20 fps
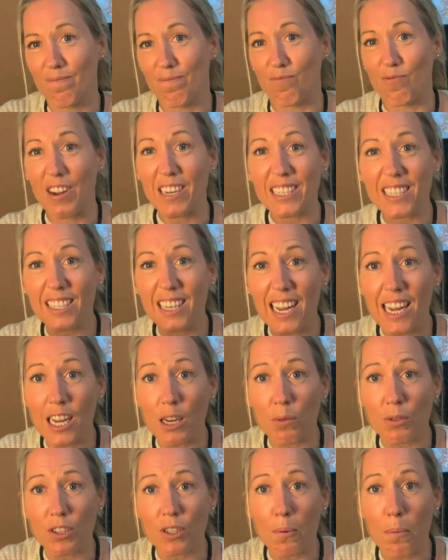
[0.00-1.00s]

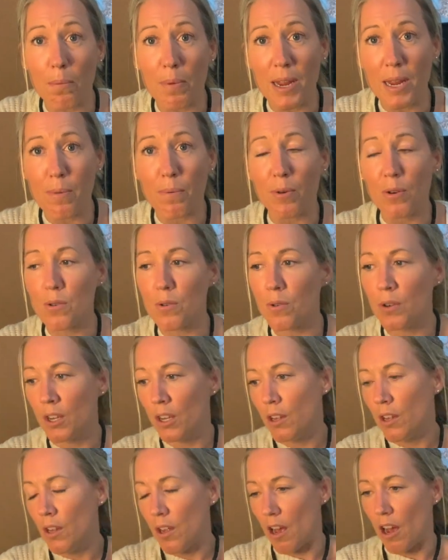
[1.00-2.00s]
resonated with some people.
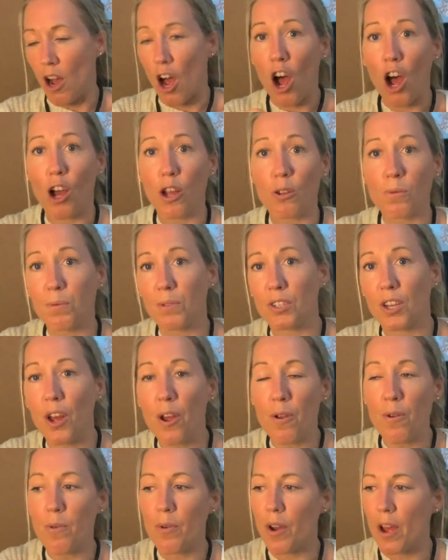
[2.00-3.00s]
I hope
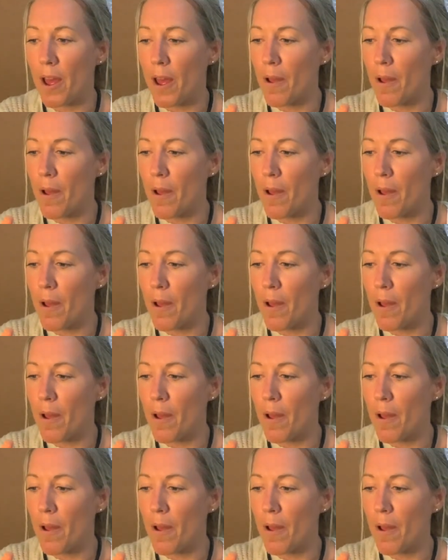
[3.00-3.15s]
so.